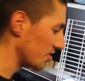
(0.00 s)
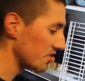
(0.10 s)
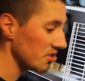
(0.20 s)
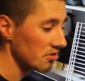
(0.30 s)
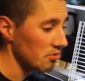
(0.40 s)

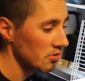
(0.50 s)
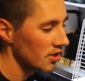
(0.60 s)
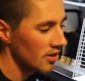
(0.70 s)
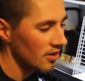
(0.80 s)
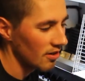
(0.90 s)
but two
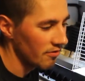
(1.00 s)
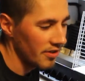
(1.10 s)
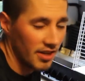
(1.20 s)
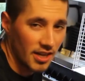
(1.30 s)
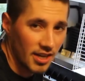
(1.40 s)
of
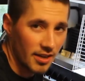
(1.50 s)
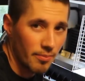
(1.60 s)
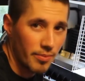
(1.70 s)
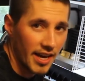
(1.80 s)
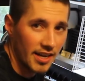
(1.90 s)
the
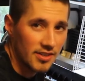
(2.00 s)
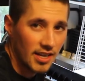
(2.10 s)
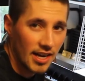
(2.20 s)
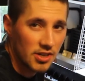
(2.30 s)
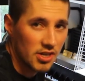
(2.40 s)
pegs
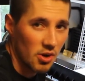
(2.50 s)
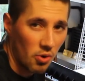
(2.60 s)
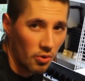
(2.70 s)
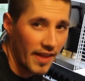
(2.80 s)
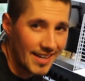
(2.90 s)
that actually
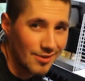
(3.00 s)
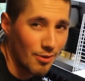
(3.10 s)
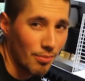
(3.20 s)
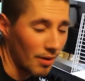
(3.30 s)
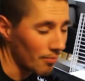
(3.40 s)
hold that to
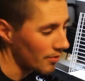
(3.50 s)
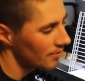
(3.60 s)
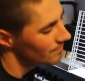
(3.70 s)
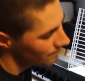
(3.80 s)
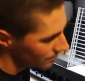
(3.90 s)
the
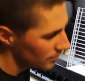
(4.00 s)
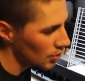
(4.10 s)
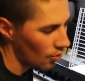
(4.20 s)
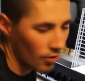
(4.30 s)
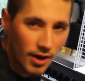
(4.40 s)
bumper
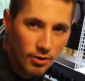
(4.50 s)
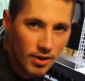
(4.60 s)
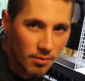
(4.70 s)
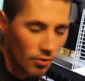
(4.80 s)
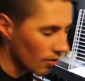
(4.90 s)
tore
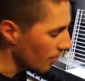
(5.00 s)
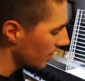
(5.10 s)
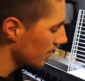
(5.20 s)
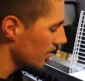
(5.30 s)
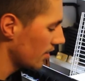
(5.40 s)
out and
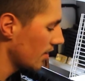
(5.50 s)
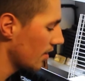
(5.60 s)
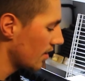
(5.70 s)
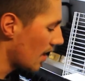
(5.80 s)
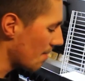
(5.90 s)
broke.
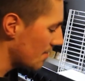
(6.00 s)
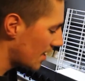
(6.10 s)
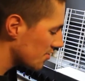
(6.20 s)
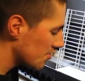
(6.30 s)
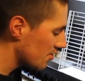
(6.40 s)
I'm
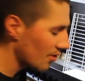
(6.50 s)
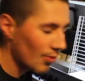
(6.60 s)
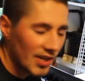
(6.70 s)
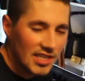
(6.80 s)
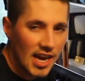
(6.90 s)
not sure
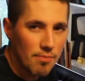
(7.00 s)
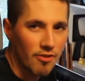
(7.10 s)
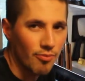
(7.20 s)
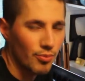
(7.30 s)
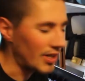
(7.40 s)
what
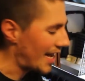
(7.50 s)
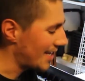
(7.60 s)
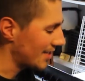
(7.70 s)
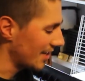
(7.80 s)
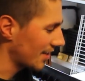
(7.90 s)
type of
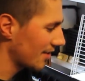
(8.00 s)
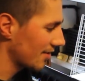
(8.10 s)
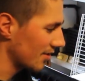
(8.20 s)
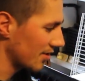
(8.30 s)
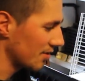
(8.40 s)
plastic
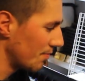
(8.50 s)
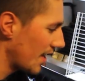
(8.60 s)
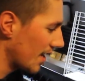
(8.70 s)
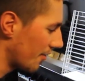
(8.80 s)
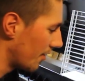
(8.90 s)
this is
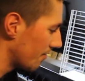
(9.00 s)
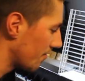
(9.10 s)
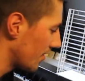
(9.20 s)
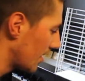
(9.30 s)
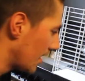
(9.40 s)
made out
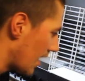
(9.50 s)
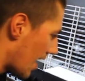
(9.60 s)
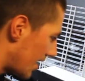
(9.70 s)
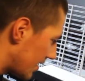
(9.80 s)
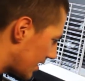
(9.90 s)
of.
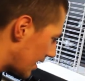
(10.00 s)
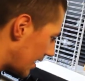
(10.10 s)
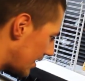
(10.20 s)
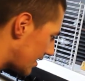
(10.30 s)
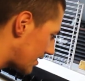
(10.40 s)
I didn't see
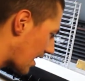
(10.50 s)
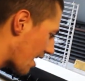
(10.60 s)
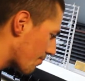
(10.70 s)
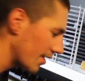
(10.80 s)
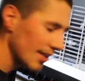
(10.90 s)
any
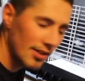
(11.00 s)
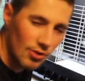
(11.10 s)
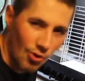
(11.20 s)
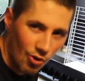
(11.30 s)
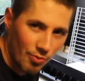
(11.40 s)
stamping
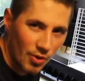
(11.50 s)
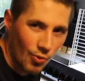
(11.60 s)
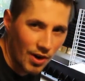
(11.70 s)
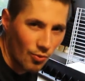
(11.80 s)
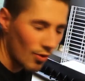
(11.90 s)
that told me
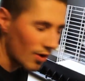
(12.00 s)
what it